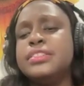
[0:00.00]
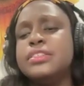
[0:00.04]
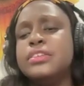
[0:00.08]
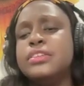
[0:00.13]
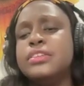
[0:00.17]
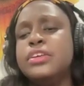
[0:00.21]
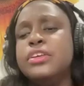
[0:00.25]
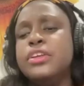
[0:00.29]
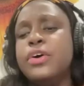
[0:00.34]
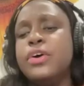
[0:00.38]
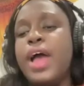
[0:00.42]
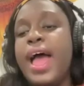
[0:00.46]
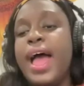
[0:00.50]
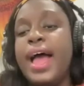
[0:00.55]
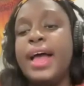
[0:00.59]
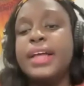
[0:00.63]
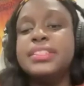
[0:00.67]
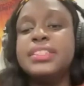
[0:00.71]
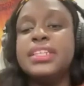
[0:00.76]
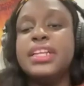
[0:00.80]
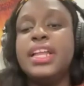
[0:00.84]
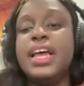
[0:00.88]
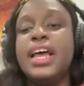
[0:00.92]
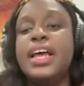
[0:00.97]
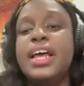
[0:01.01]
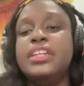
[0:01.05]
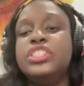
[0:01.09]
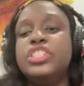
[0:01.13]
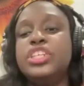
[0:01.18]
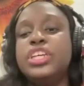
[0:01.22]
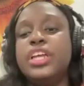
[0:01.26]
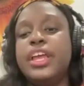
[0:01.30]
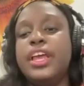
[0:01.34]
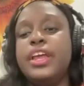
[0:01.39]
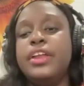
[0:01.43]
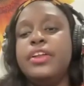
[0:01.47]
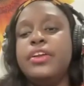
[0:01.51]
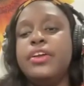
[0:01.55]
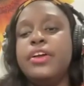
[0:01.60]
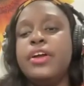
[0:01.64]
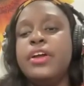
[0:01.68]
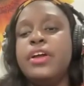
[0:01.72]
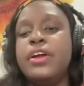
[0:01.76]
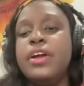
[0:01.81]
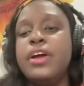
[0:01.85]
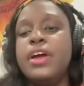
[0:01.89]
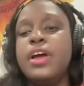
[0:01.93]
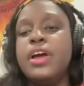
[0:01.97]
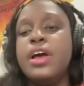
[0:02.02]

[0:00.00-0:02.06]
an educator,